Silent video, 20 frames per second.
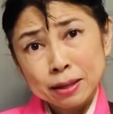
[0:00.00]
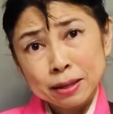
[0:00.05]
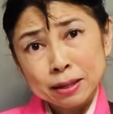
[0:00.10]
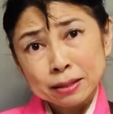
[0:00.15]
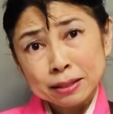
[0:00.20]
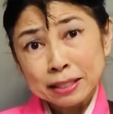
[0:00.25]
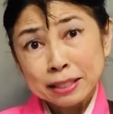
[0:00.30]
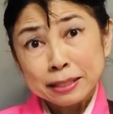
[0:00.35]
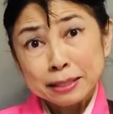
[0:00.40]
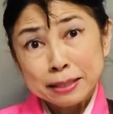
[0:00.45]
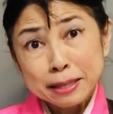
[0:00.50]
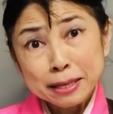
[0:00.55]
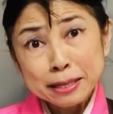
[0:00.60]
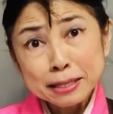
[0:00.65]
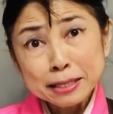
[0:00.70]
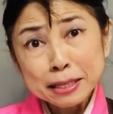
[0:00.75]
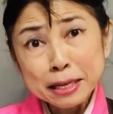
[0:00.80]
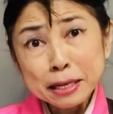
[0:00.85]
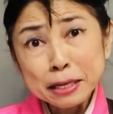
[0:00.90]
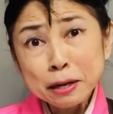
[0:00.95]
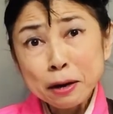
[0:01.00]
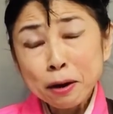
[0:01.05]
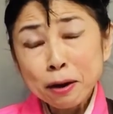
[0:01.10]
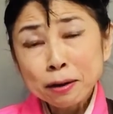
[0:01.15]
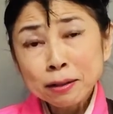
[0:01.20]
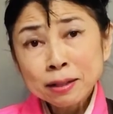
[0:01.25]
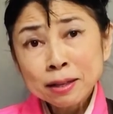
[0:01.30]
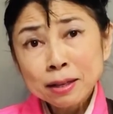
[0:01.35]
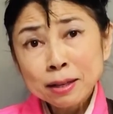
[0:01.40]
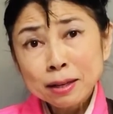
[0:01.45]
Since that day
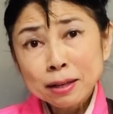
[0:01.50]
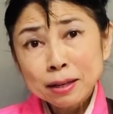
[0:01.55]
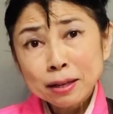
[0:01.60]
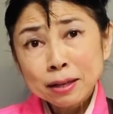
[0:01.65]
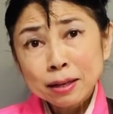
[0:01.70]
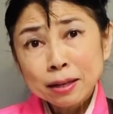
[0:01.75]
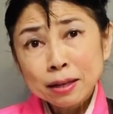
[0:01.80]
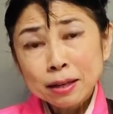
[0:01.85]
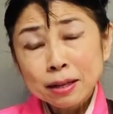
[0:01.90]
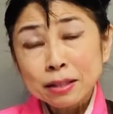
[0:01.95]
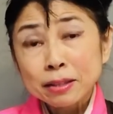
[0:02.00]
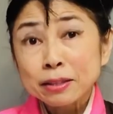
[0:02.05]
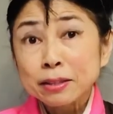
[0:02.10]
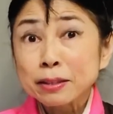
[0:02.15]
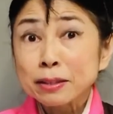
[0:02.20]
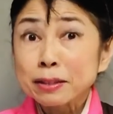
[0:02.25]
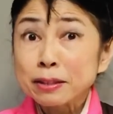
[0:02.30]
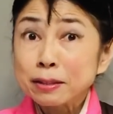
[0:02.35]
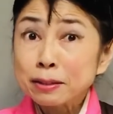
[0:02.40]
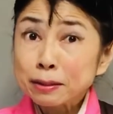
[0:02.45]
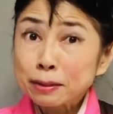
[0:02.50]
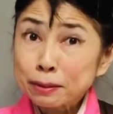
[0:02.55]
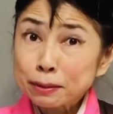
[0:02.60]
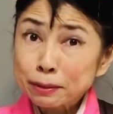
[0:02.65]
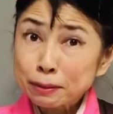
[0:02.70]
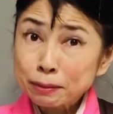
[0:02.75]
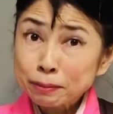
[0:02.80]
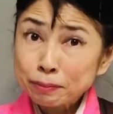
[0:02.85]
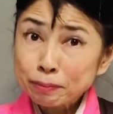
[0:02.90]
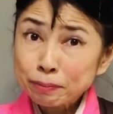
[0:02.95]
on, the
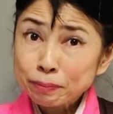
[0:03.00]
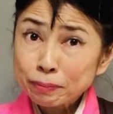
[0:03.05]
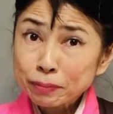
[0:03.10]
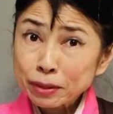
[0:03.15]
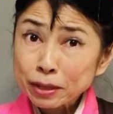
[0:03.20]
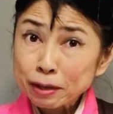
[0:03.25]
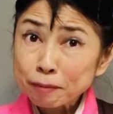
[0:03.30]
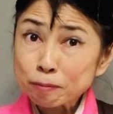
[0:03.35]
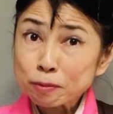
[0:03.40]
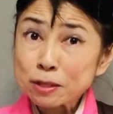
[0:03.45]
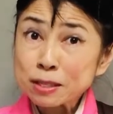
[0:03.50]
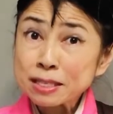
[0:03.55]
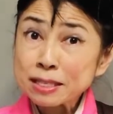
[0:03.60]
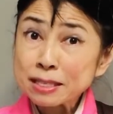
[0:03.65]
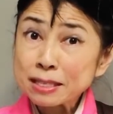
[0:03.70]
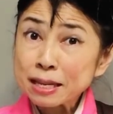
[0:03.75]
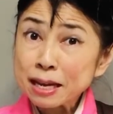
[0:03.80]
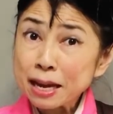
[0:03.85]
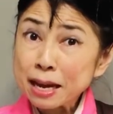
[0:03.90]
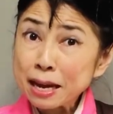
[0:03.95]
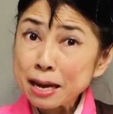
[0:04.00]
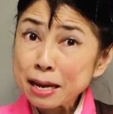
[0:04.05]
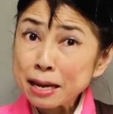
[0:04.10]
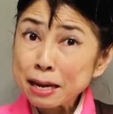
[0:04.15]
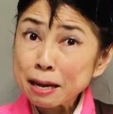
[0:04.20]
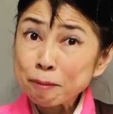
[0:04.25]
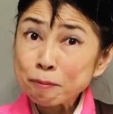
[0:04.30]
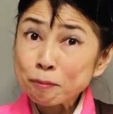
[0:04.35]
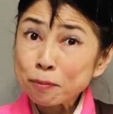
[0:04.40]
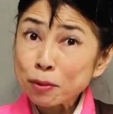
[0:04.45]
girl kept staying
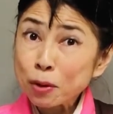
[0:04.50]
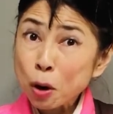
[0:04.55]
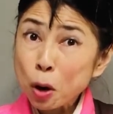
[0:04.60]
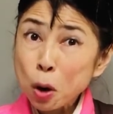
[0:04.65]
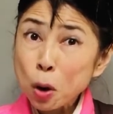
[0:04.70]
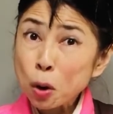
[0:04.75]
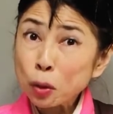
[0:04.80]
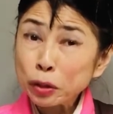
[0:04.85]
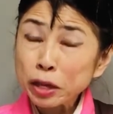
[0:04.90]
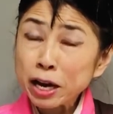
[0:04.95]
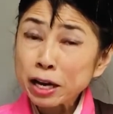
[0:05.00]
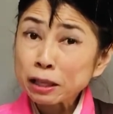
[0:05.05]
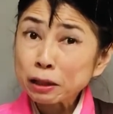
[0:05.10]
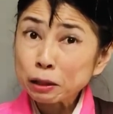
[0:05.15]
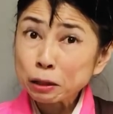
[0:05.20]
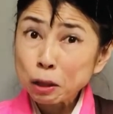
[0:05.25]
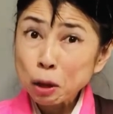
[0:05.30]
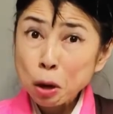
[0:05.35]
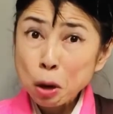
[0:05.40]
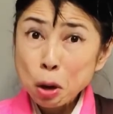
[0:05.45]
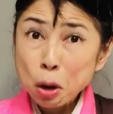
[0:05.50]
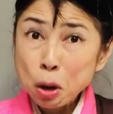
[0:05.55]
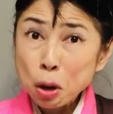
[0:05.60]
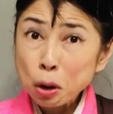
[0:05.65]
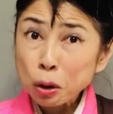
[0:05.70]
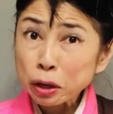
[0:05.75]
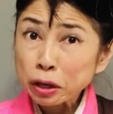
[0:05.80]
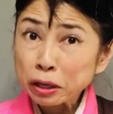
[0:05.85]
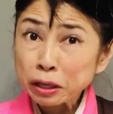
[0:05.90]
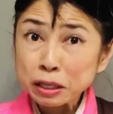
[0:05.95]
up all night
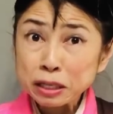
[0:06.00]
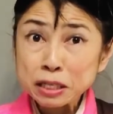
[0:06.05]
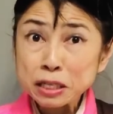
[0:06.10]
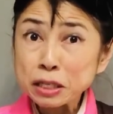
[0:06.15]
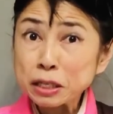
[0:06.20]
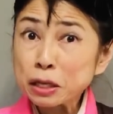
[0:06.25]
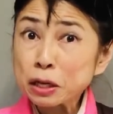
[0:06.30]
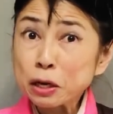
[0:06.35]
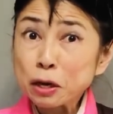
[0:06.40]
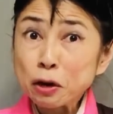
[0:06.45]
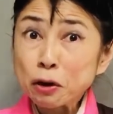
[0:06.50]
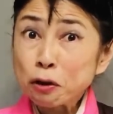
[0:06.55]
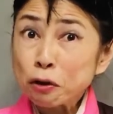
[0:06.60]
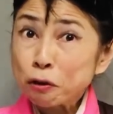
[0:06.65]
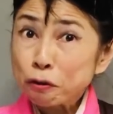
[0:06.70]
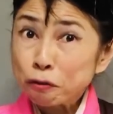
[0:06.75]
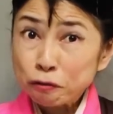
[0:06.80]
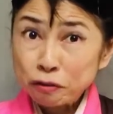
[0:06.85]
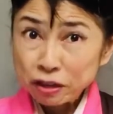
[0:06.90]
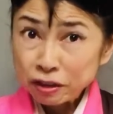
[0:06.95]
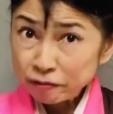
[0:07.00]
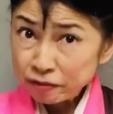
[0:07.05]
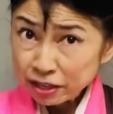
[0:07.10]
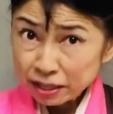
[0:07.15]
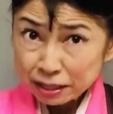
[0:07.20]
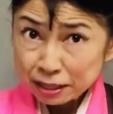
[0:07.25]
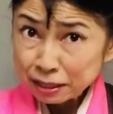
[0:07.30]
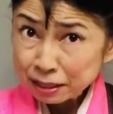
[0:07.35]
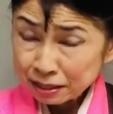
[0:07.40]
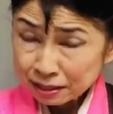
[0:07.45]
long and
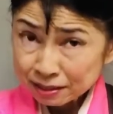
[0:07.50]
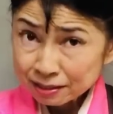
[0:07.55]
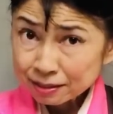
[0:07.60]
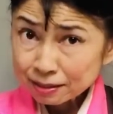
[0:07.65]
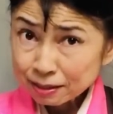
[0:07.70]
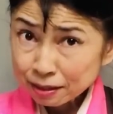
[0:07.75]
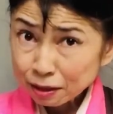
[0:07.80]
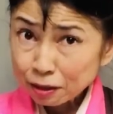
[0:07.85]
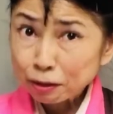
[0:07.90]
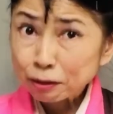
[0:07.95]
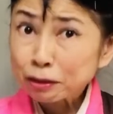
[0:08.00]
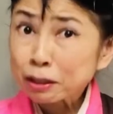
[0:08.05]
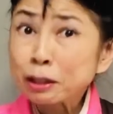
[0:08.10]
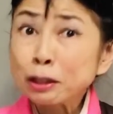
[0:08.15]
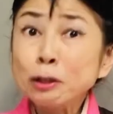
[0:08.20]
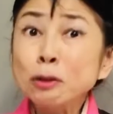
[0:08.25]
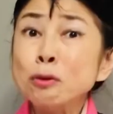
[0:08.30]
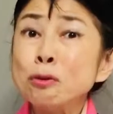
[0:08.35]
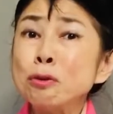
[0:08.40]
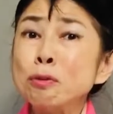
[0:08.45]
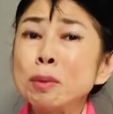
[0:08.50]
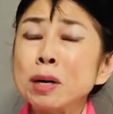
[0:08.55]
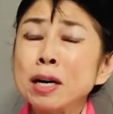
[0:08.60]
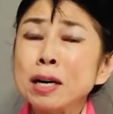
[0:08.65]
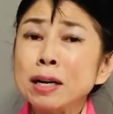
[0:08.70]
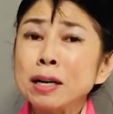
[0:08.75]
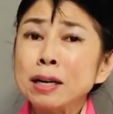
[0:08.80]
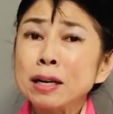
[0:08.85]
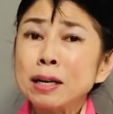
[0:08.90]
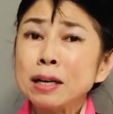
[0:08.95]
weaving on the loom.
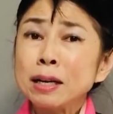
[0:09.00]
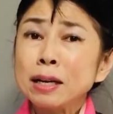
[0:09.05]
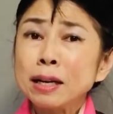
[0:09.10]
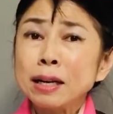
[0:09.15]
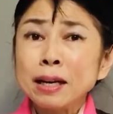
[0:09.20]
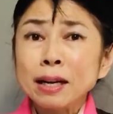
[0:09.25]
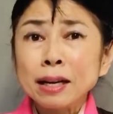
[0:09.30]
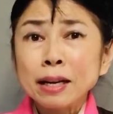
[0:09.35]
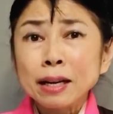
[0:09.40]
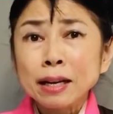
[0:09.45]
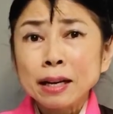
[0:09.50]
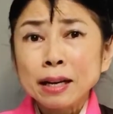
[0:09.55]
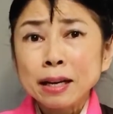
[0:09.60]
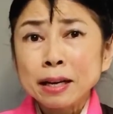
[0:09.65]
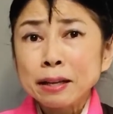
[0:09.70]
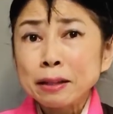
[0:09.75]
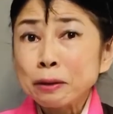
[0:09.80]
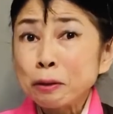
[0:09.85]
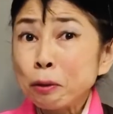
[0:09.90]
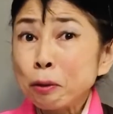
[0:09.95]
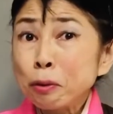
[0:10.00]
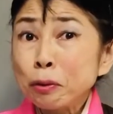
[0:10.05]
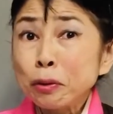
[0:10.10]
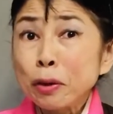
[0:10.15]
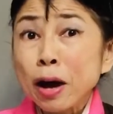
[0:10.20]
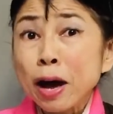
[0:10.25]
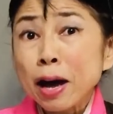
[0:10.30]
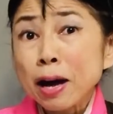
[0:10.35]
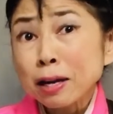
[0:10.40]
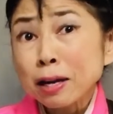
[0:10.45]
And the old